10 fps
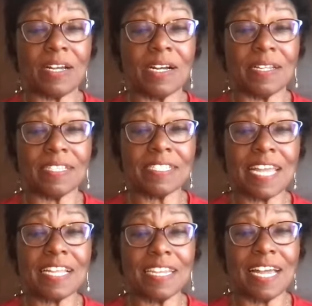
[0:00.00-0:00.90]
the
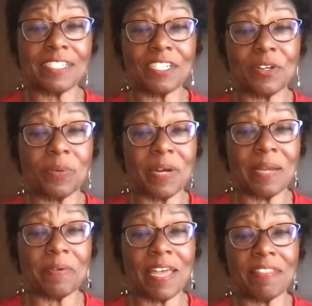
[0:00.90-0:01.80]
psychological
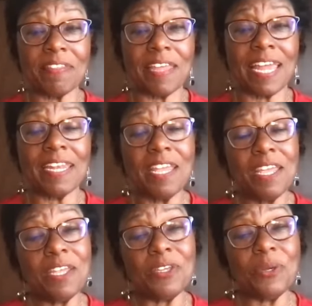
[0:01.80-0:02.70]
way rather, that
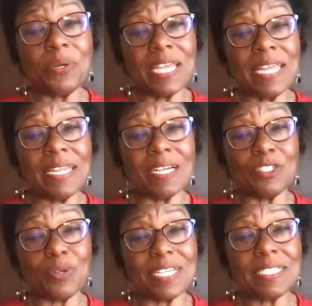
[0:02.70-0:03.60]
you can
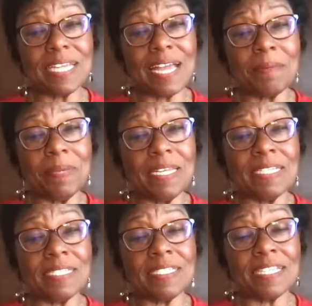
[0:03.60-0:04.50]
address
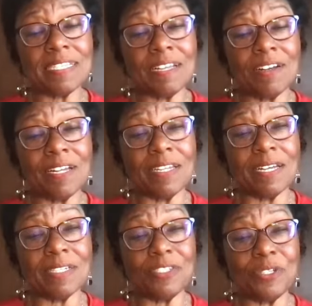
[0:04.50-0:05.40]
diabetes
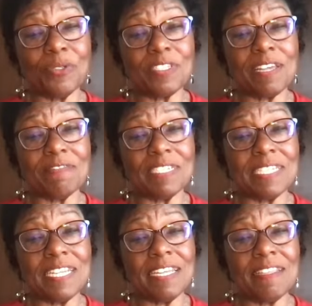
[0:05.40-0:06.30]
on June
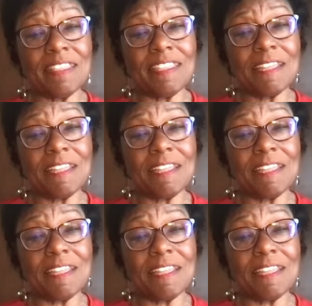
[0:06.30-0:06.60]
17th,